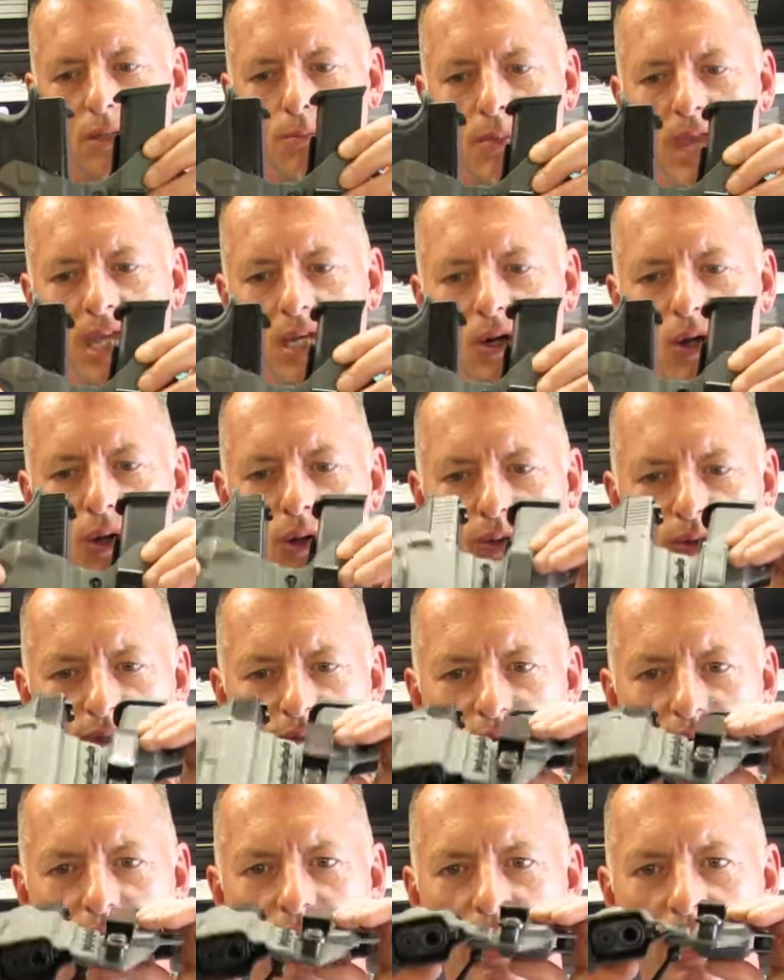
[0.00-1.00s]
main
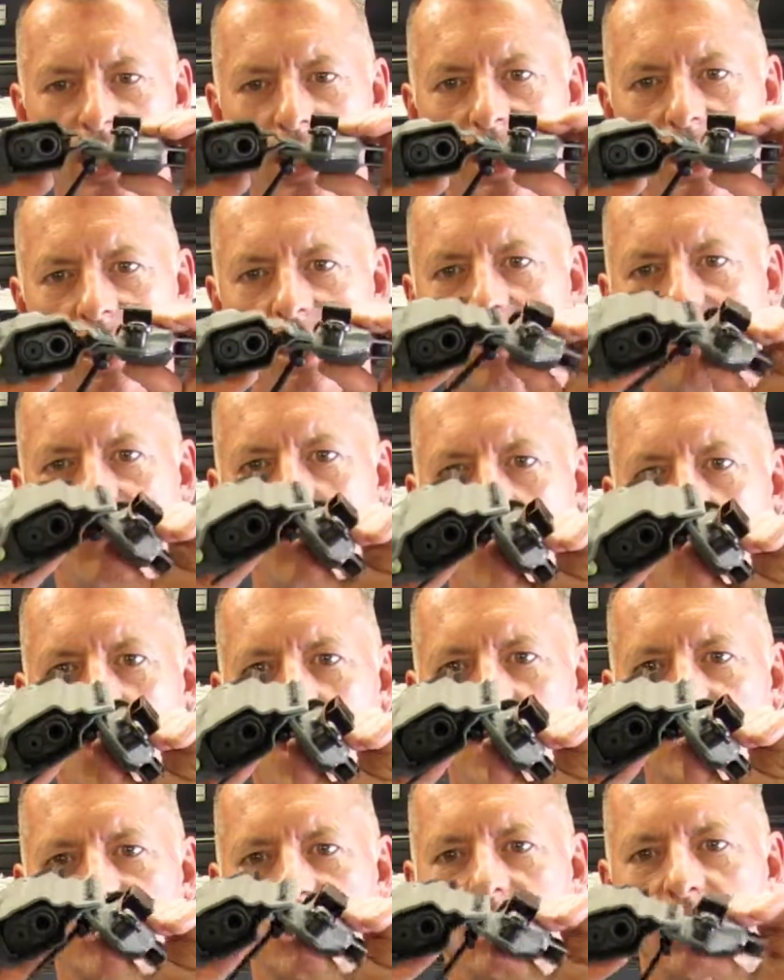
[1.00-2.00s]
holster. And if you
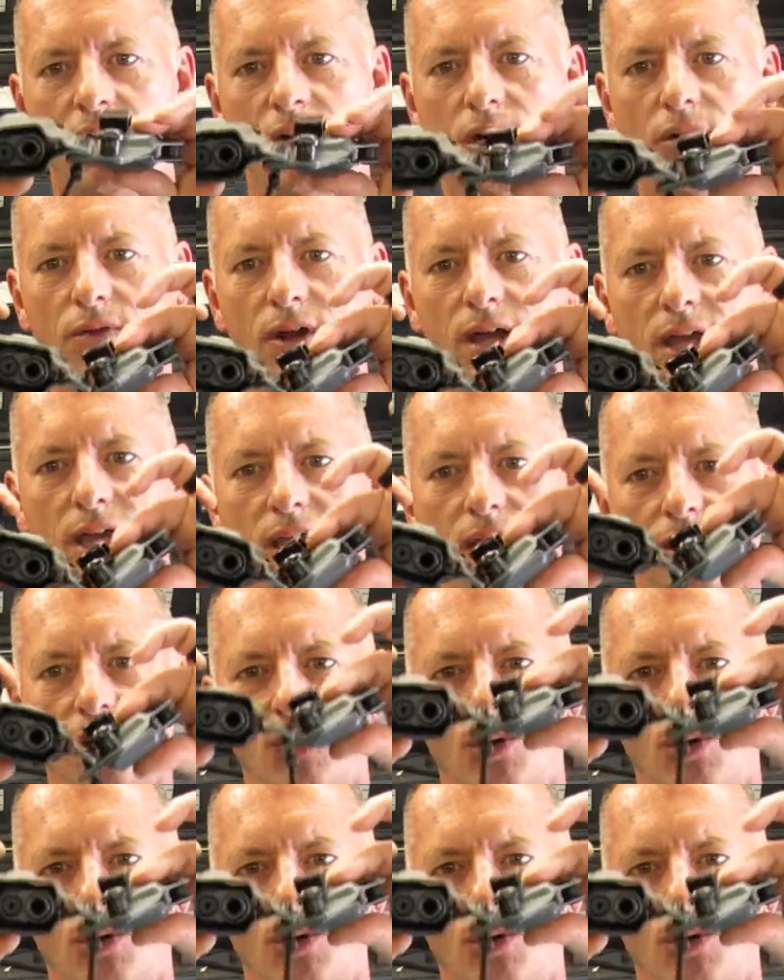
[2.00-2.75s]
watch it here, right, the